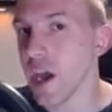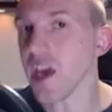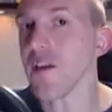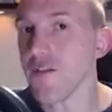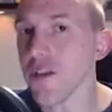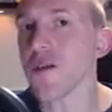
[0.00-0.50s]

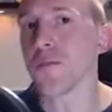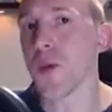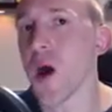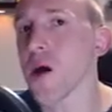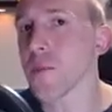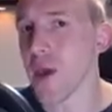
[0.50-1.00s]
He's the
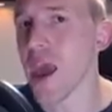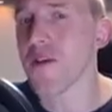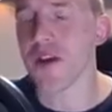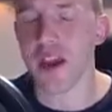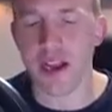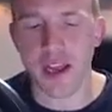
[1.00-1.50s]

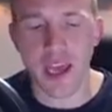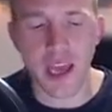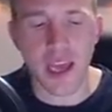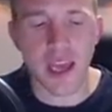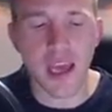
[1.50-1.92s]
Barbarian King.